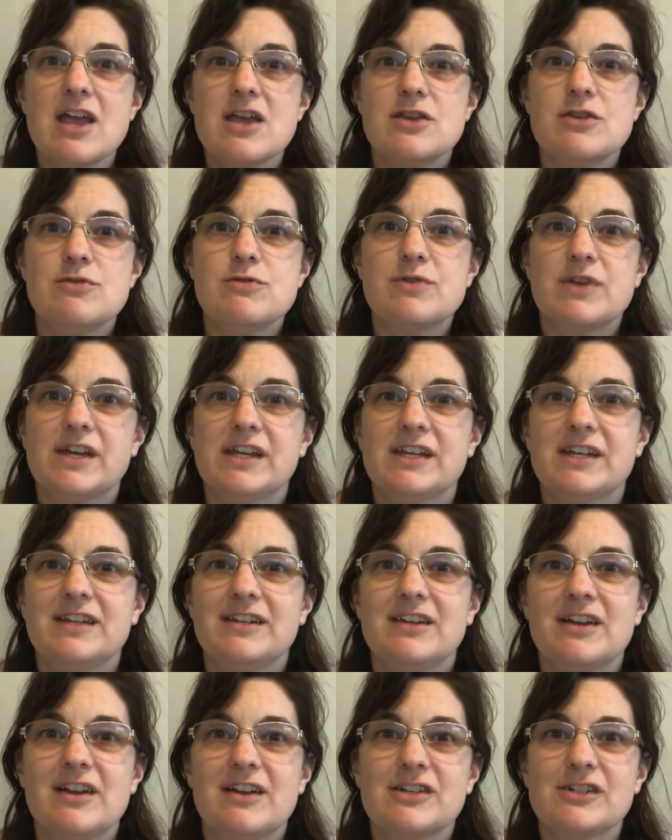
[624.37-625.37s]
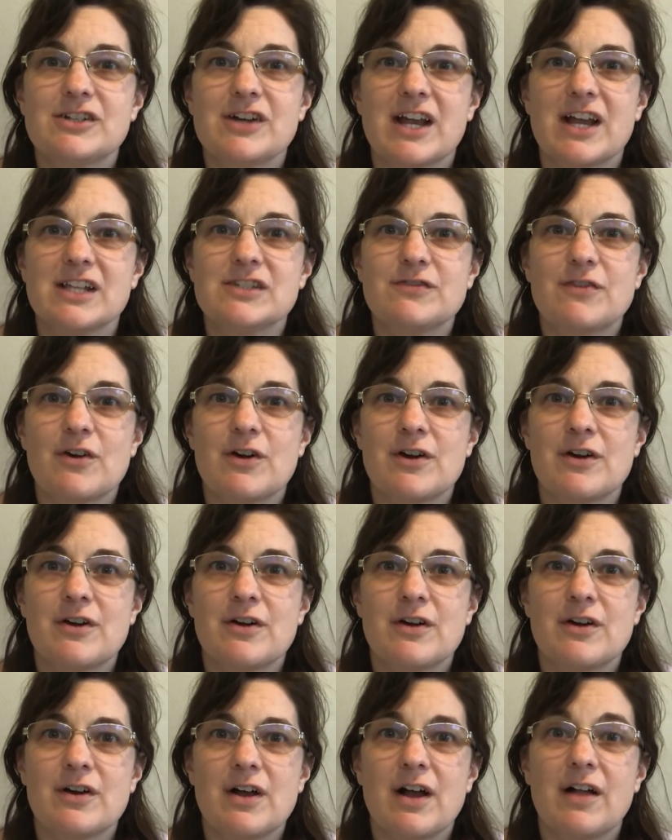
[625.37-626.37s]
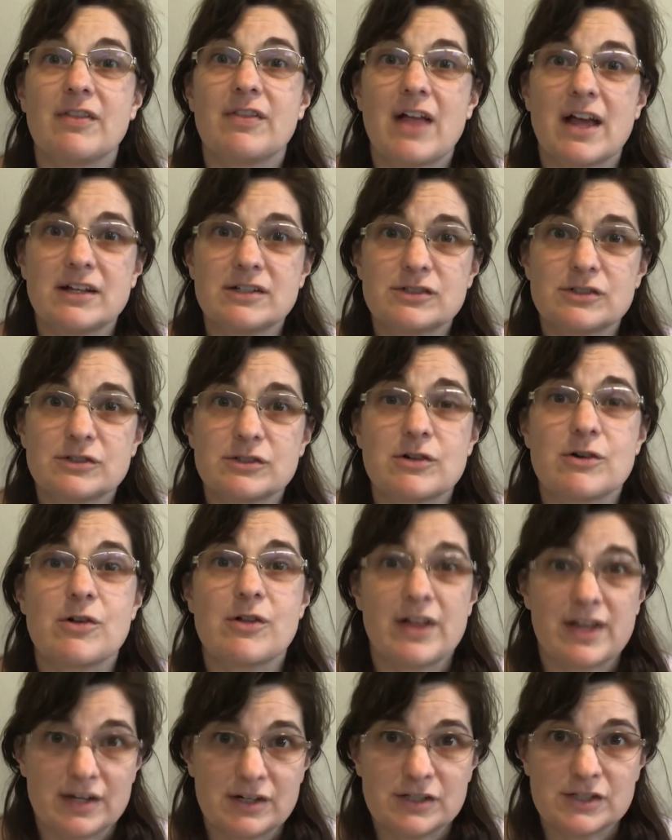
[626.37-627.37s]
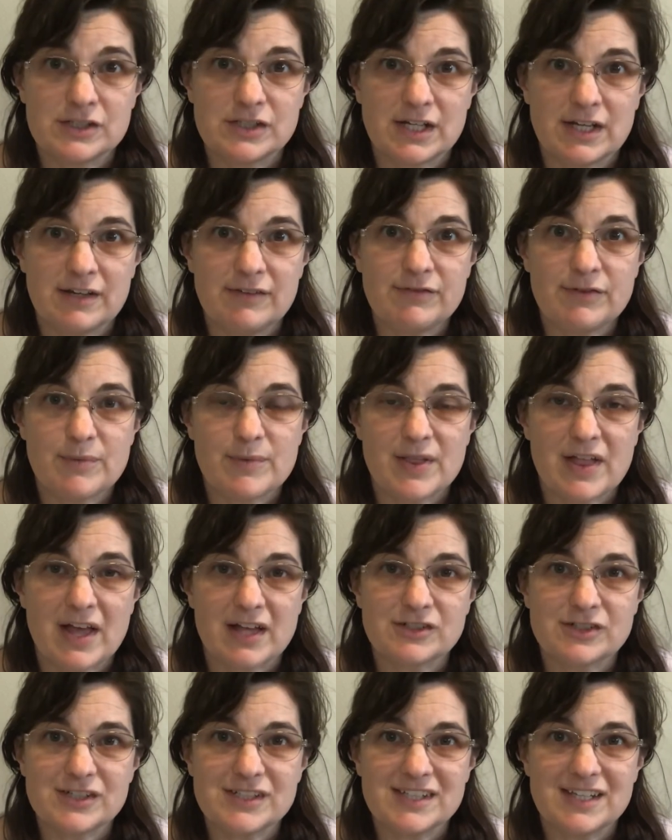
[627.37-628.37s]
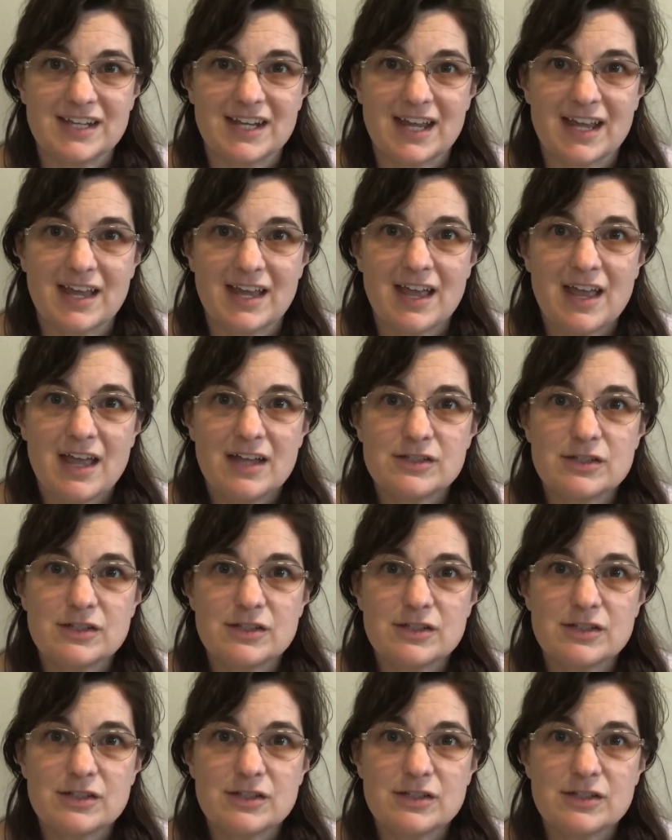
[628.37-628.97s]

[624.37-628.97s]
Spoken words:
you can transfer electrical energy from electricity